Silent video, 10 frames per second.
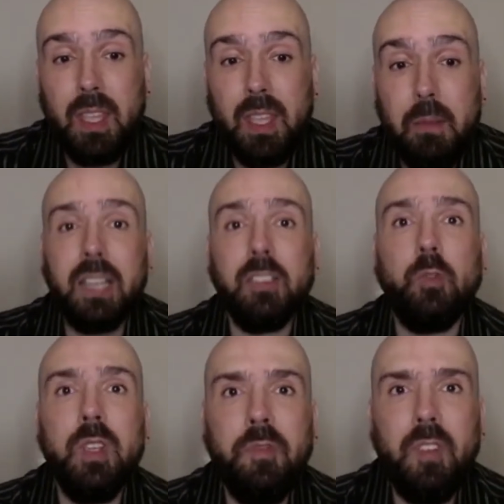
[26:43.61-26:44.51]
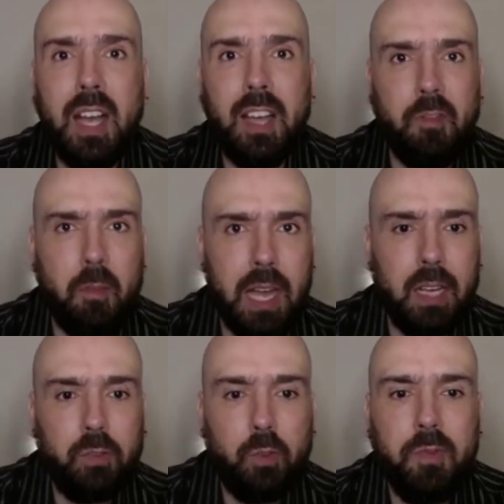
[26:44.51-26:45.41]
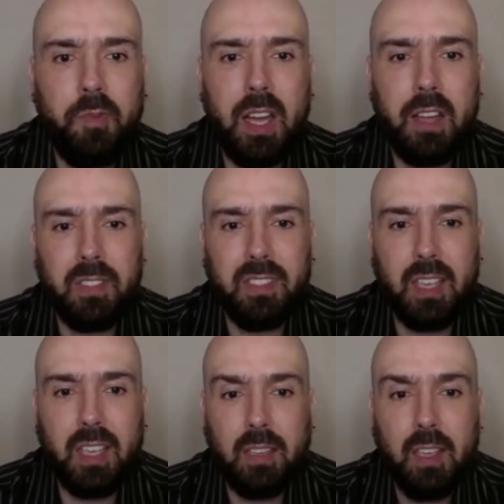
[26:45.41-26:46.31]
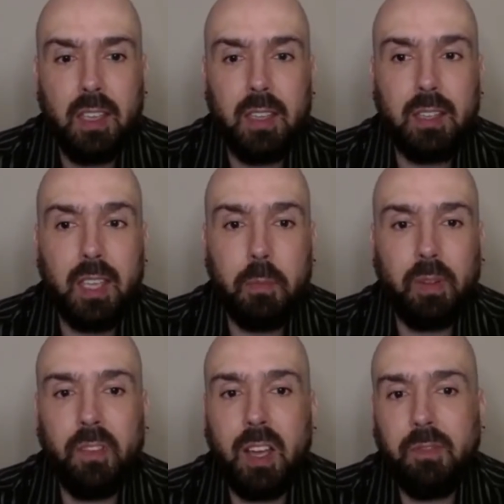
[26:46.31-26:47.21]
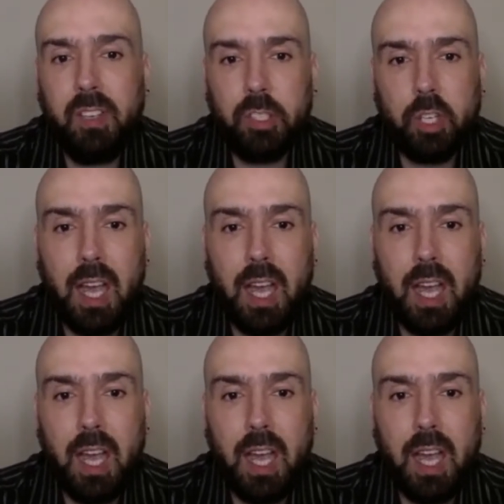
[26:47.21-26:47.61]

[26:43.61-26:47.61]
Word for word: Mark 3:5 says in the Amplified Version,